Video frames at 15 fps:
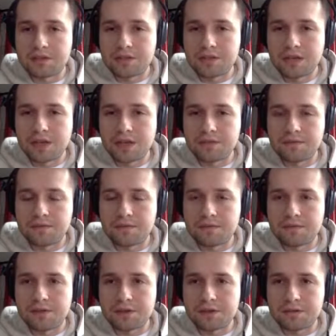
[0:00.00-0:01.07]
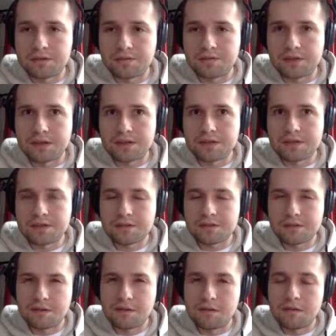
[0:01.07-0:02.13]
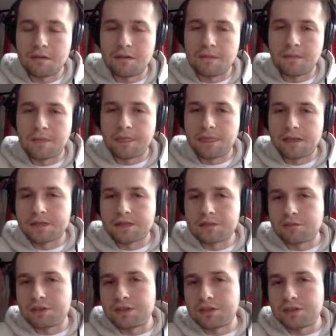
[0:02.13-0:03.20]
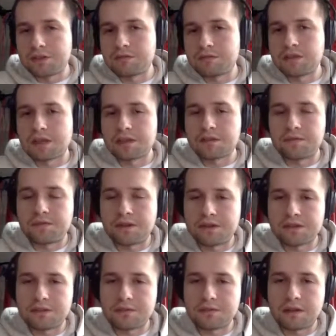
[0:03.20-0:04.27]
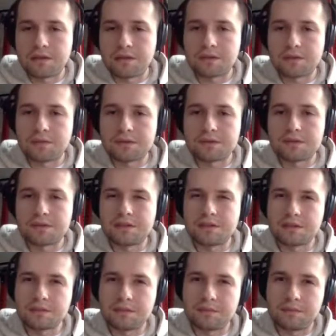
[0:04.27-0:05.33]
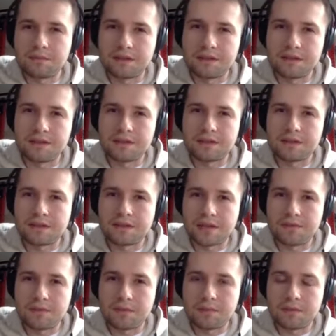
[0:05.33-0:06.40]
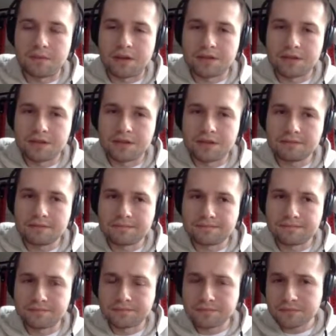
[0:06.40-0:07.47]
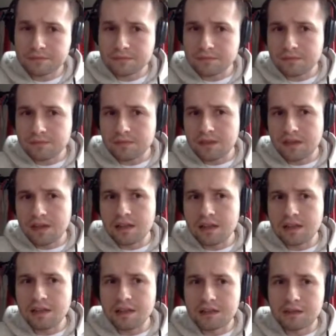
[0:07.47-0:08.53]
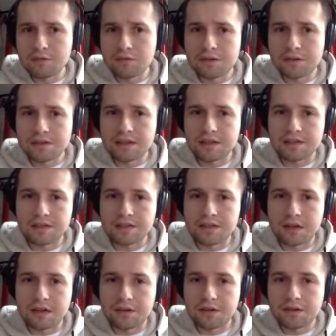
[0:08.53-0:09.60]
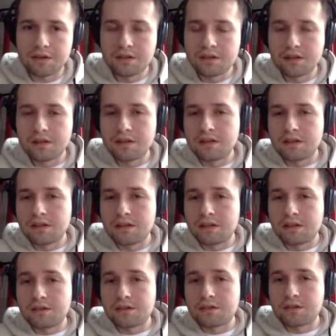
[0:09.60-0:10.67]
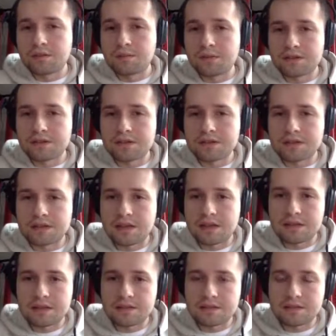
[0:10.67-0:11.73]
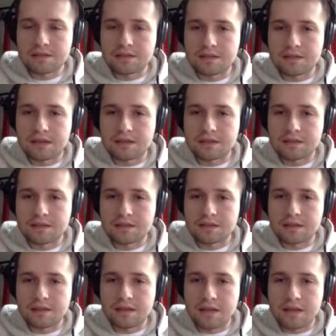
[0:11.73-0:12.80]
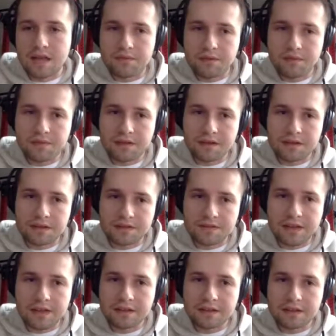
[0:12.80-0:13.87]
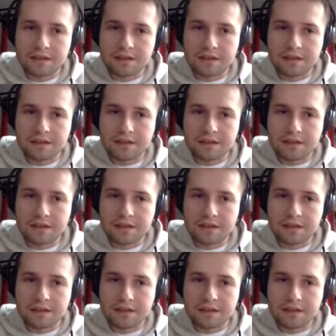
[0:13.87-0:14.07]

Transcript: change from version to version. So switching to another version of Cloud Composer is not completely safe operation. And in the worst case scenario, your composer says that everything is fine,